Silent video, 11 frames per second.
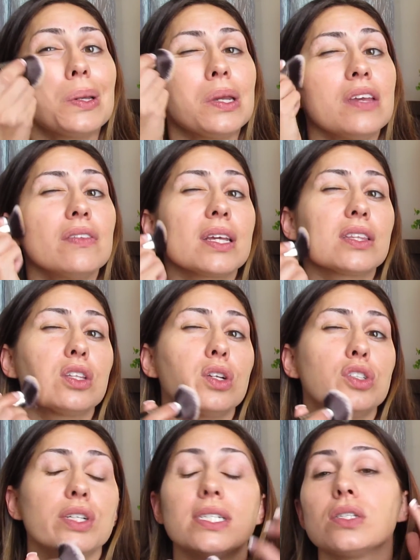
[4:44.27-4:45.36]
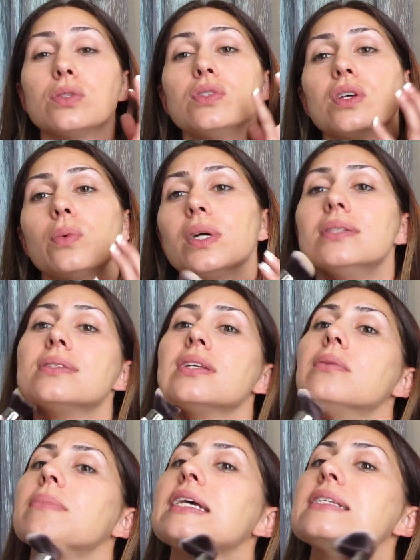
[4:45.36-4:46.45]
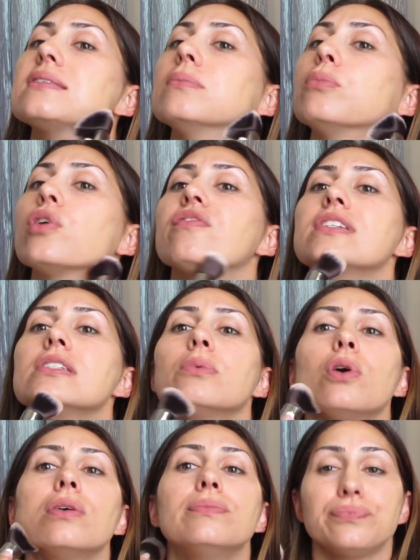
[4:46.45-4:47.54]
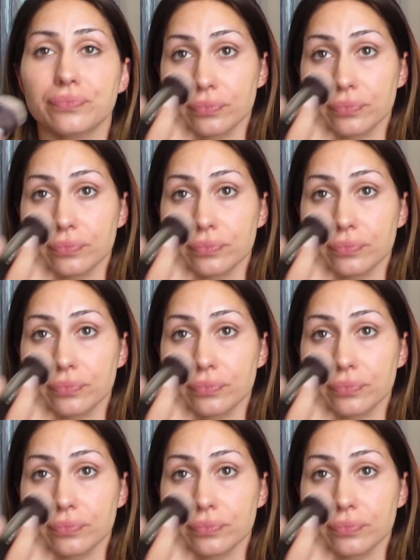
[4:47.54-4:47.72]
even like the little translucent ones, and it makes them more visible.